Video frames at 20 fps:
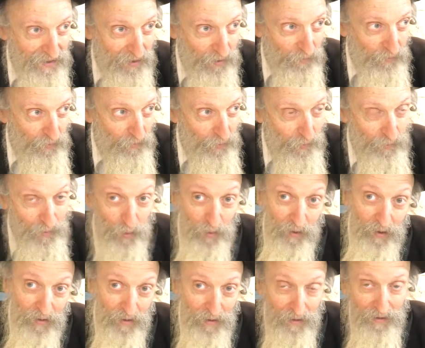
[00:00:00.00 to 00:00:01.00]
or
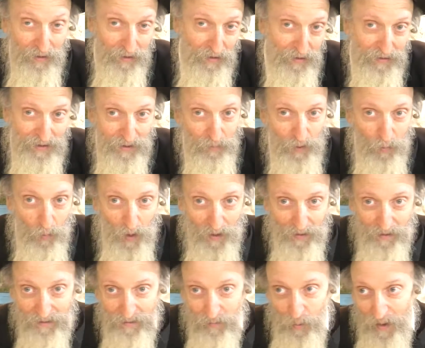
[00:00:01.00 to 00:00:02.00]
they simply want
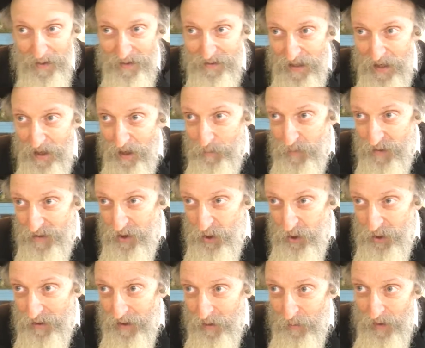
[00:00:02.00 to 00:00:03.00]
to take our
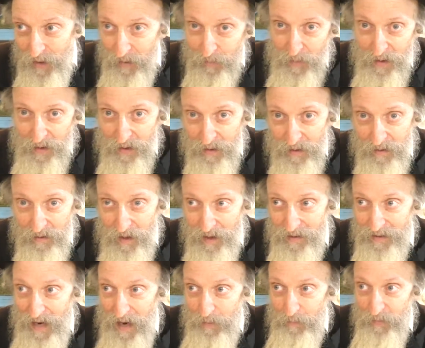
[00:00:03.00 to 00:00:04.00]
position. They want to be on top